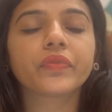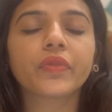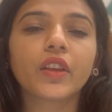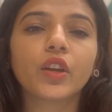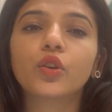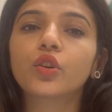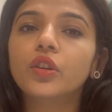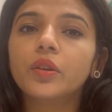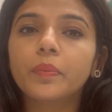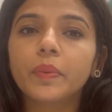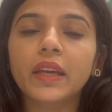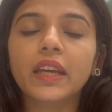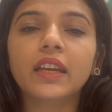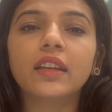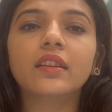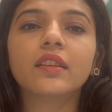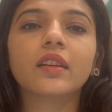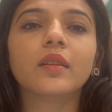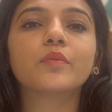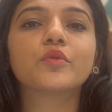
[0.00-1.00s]
could be
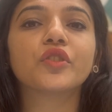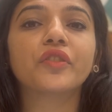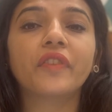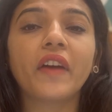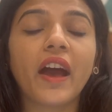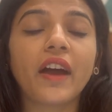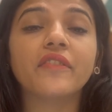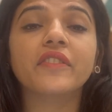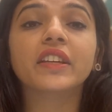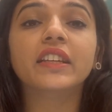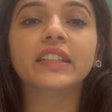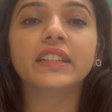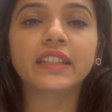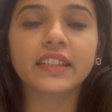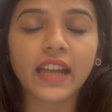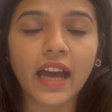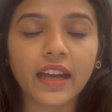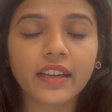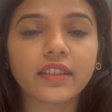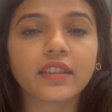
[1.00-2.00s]
in terms of having
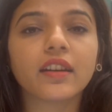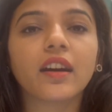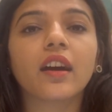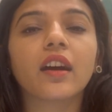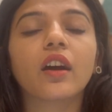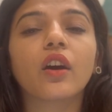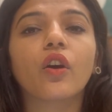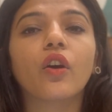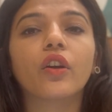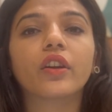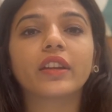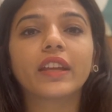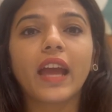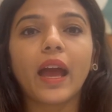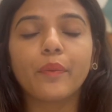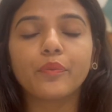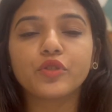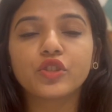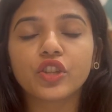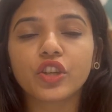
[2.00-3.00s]
data or
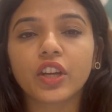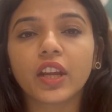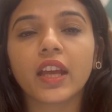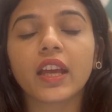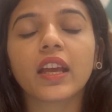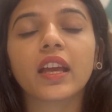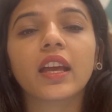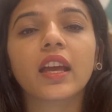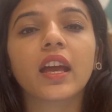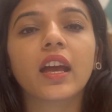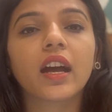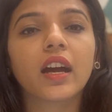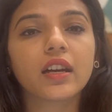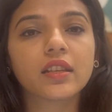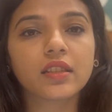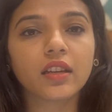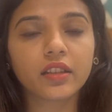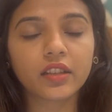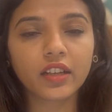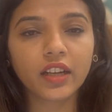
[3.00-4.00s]
capturing
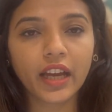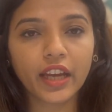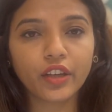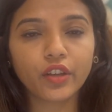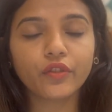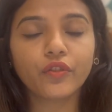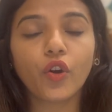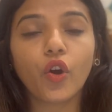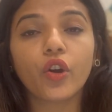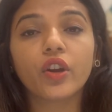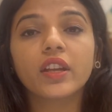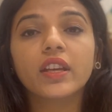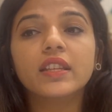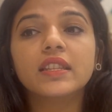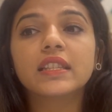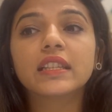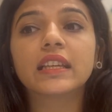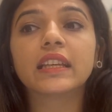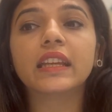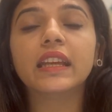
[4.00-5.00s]
a certain kind of
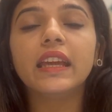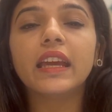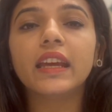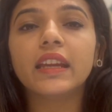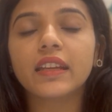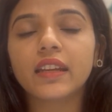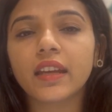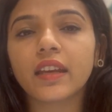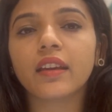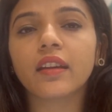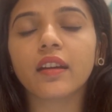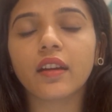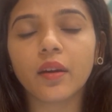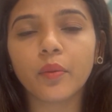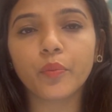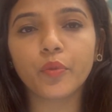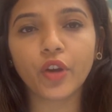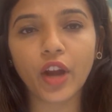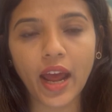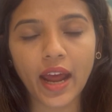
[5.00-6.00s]
audience, creating
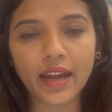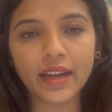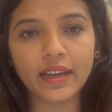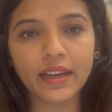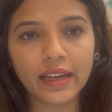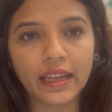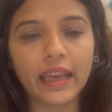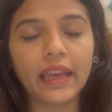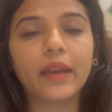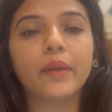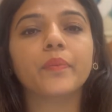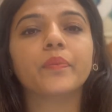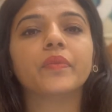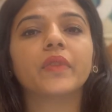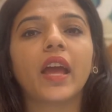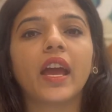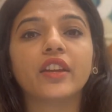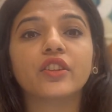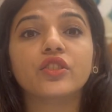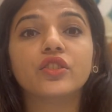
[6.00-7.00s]
a brand name
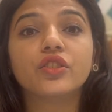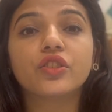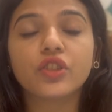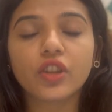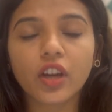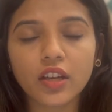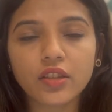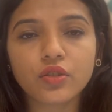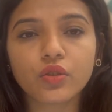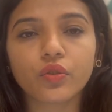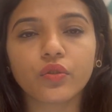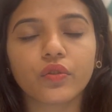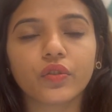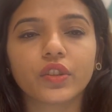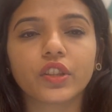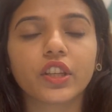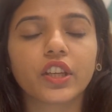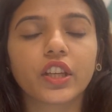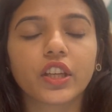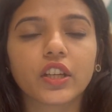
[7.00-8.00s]
and trust
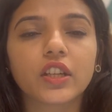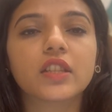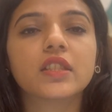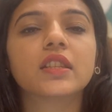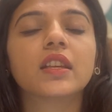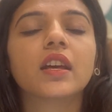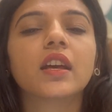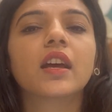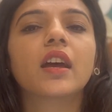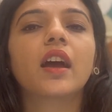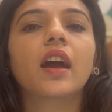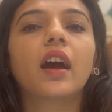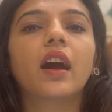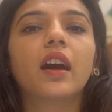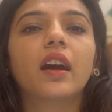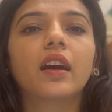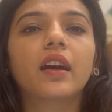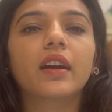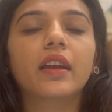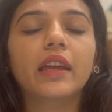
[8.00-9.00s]
over the years.
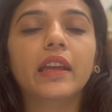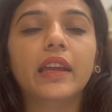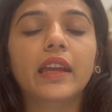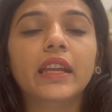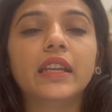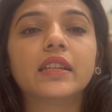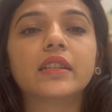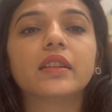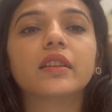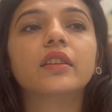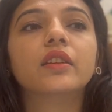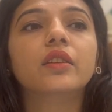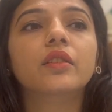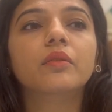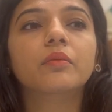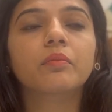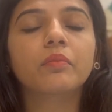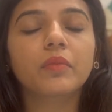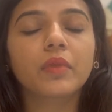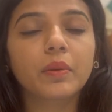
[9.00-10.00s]
It
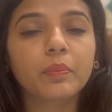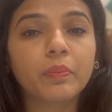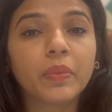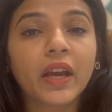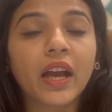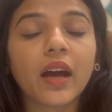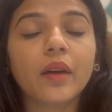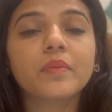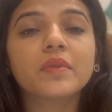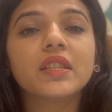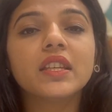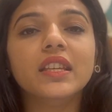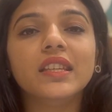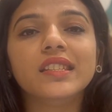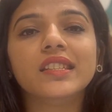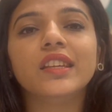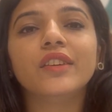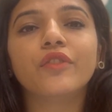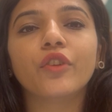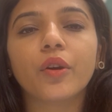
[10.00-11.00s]
becomes
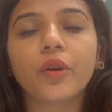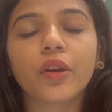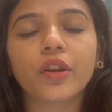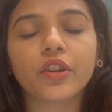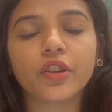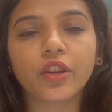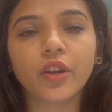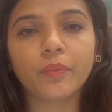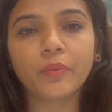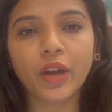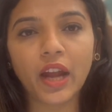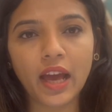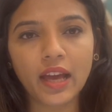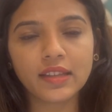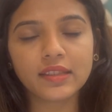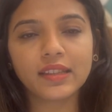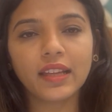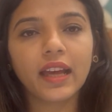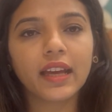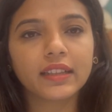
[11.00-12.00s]
easy for
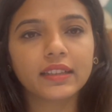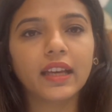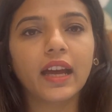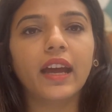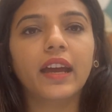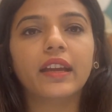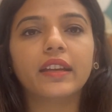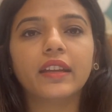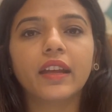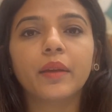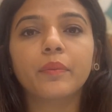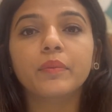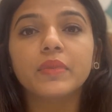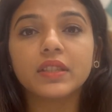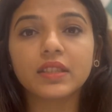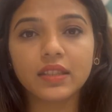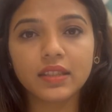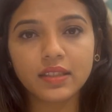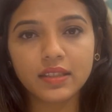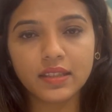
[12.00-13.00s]
brands like that and
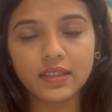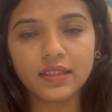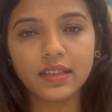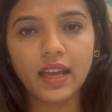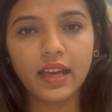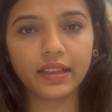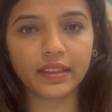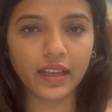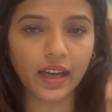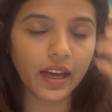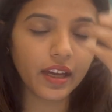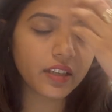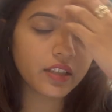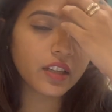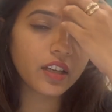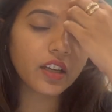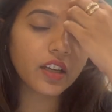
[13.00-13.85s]
businesses like that